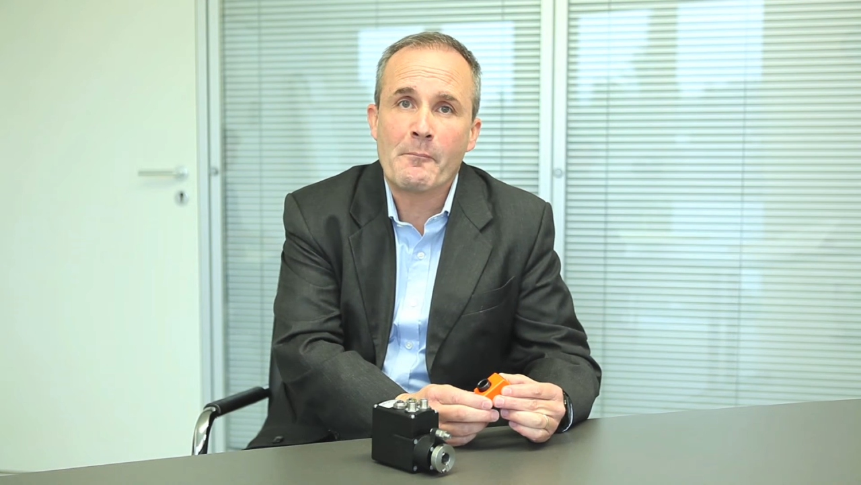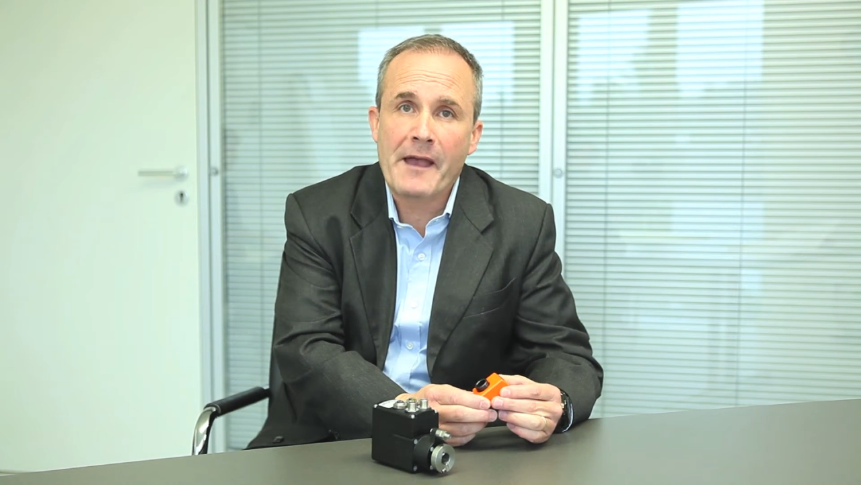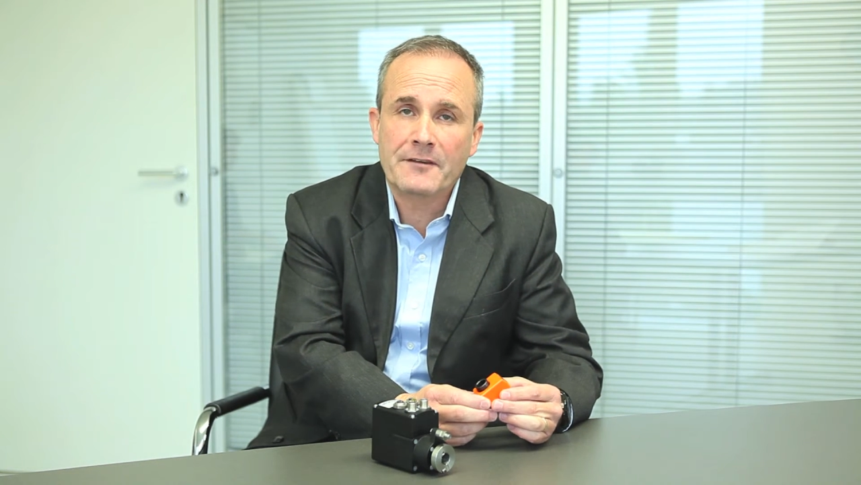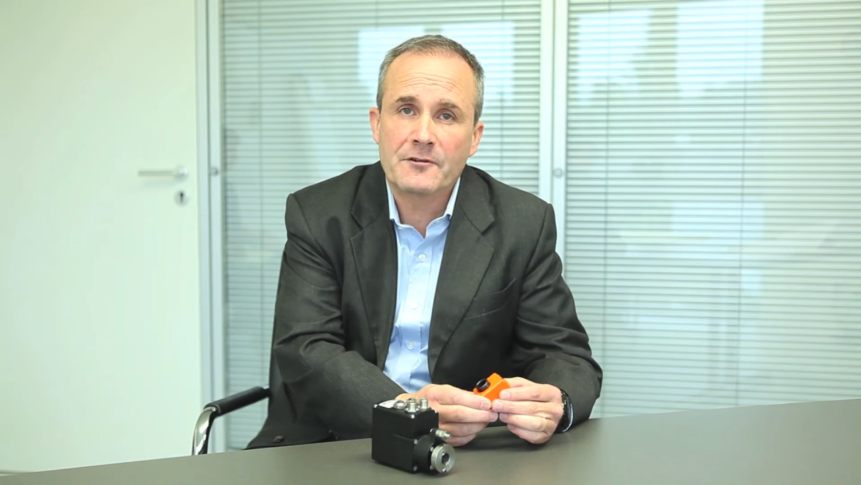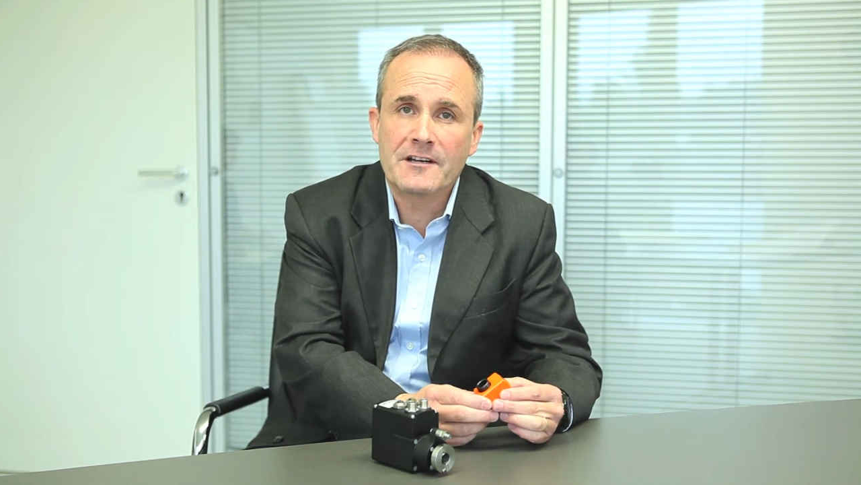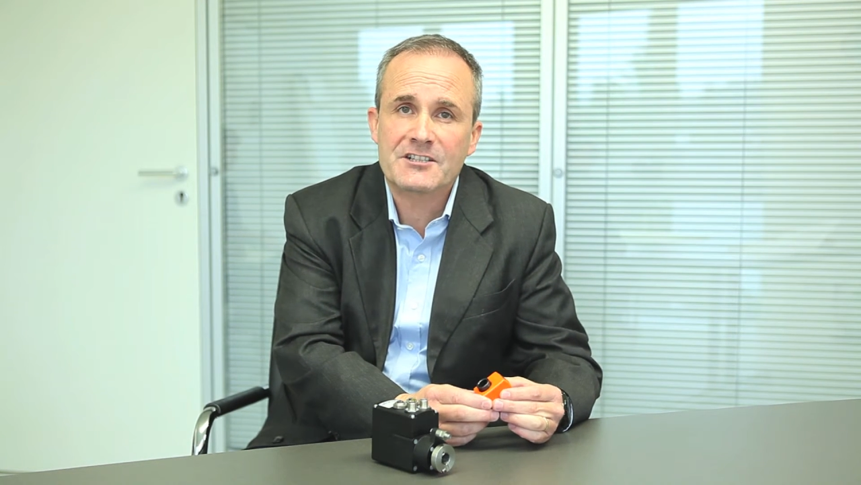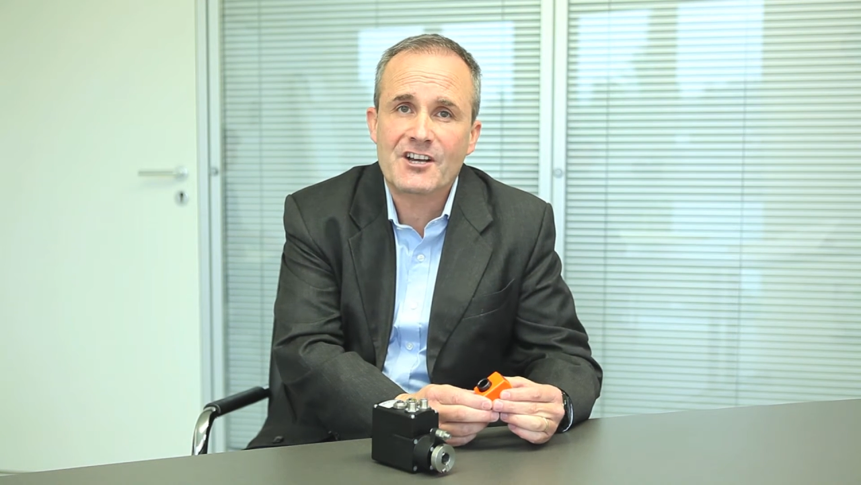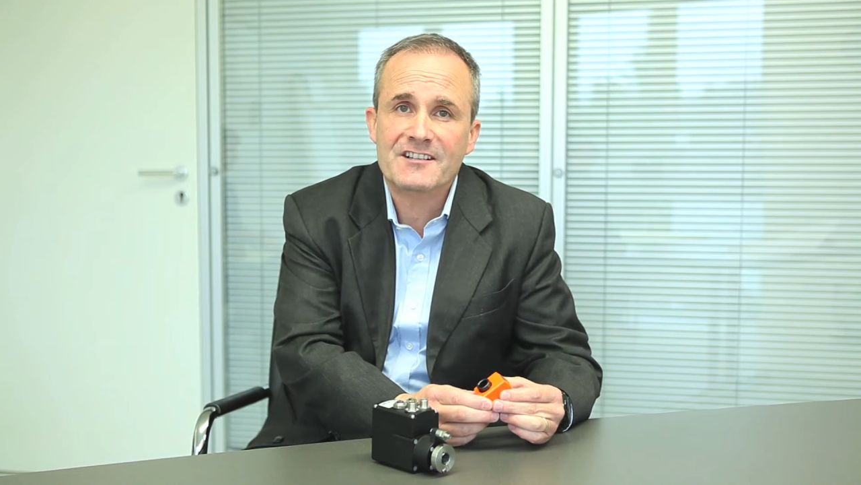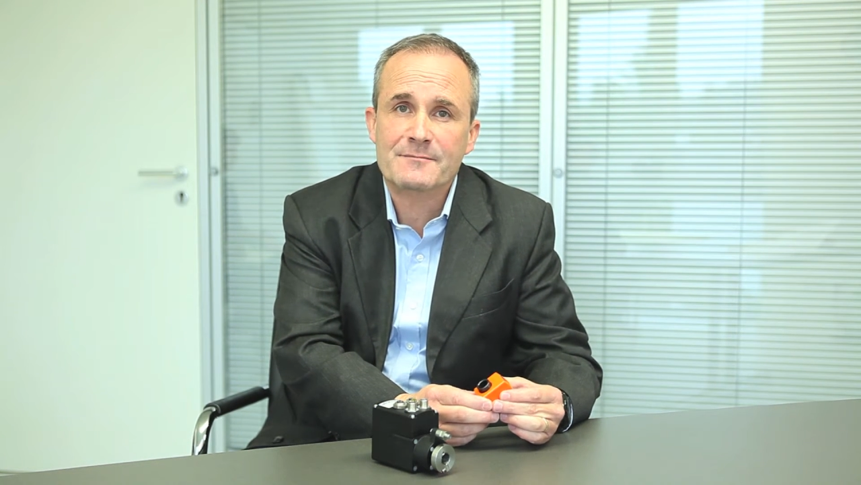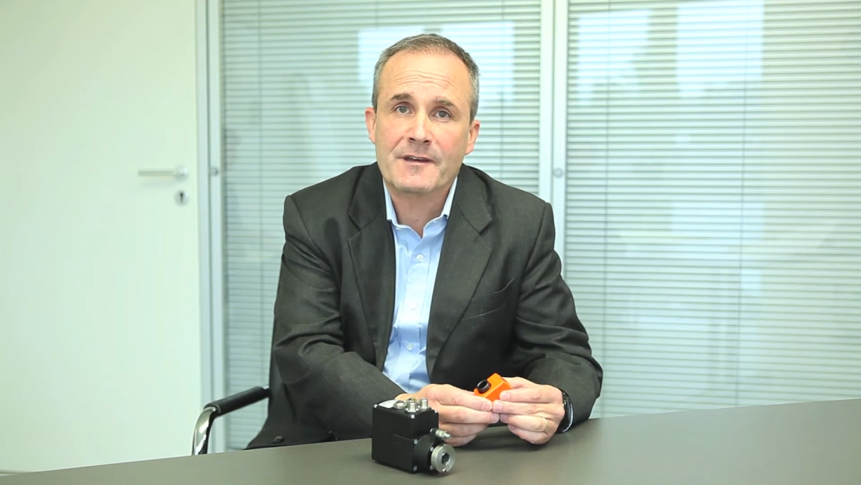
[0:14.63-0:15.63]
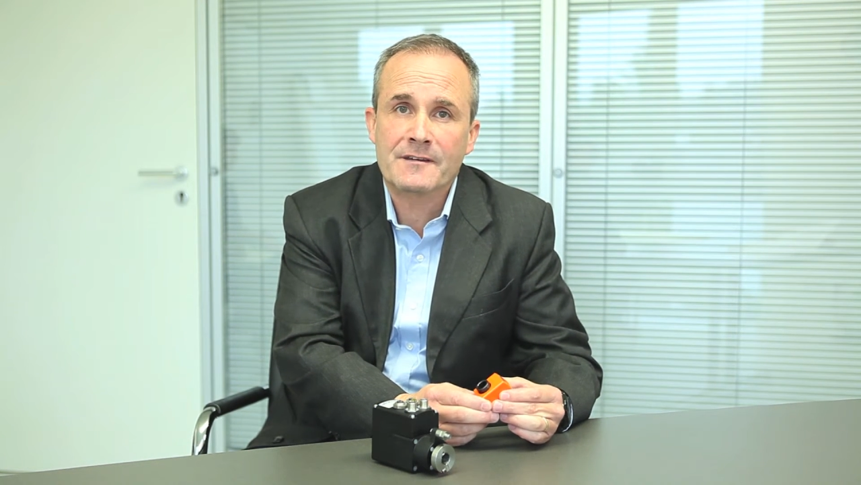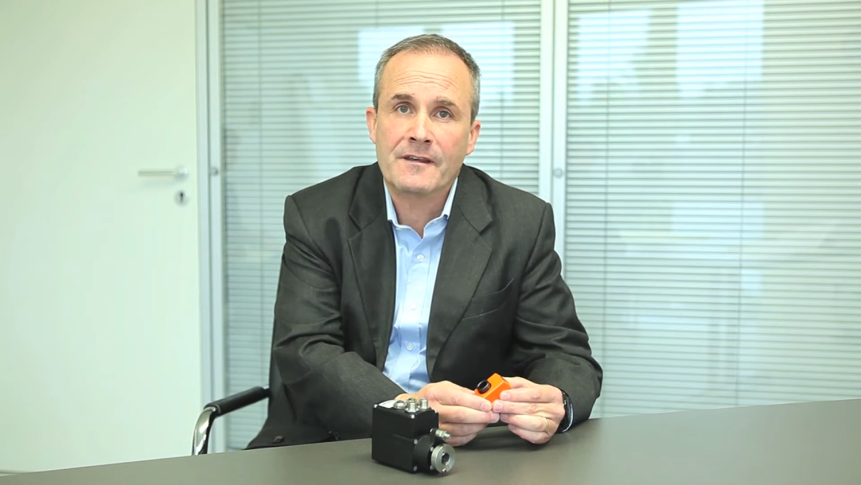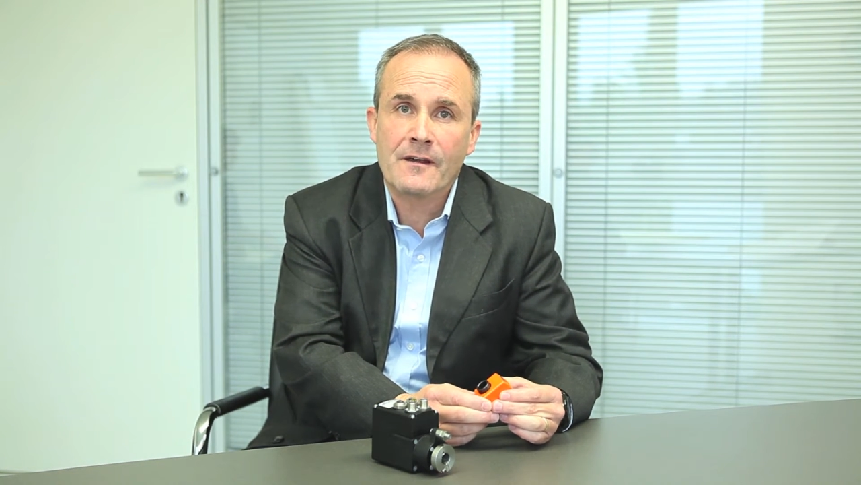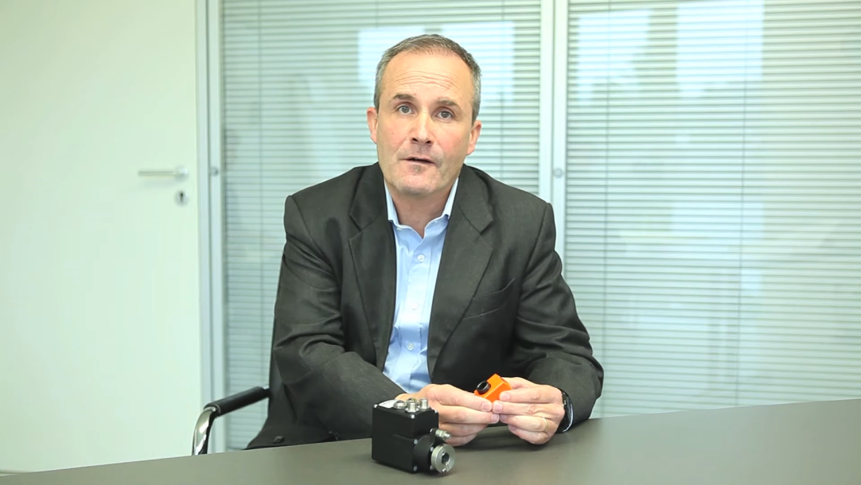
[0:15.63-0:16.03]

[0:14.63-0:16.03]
manual adjustment